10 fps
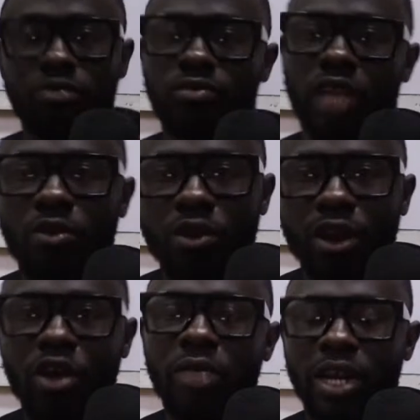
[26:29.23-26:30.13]
I would
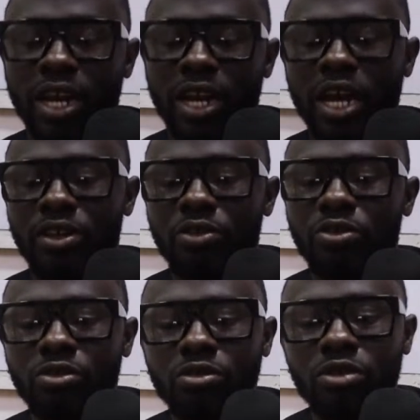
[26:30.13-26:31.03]
recommend that you
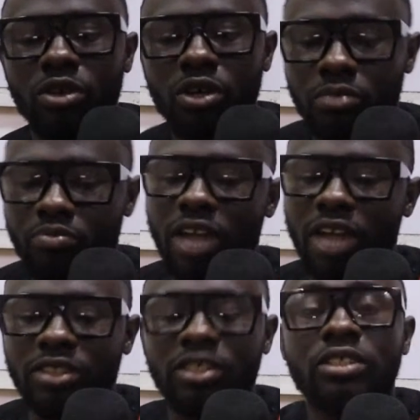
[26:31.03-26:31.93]

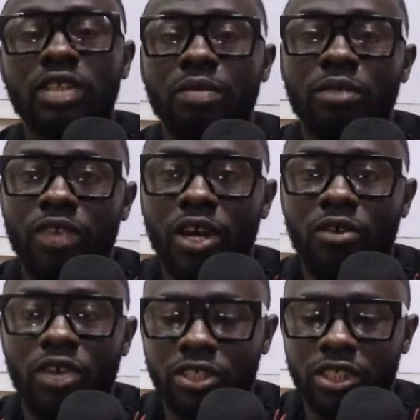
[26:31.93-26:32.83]
practice some of the
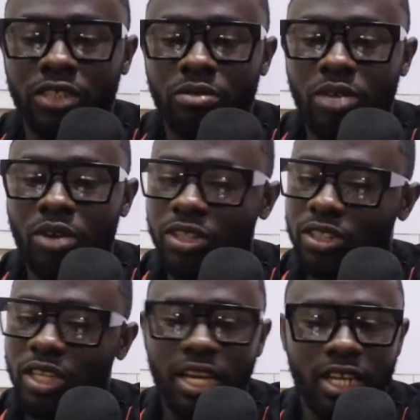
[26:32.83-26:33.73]
questions from the question
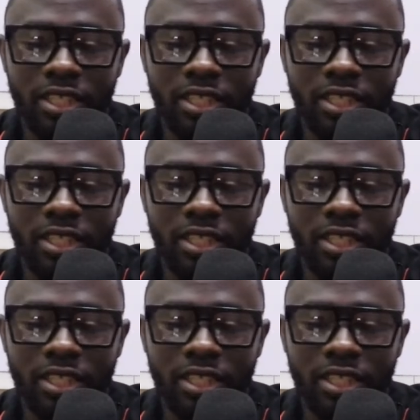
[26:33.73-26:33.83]
kit.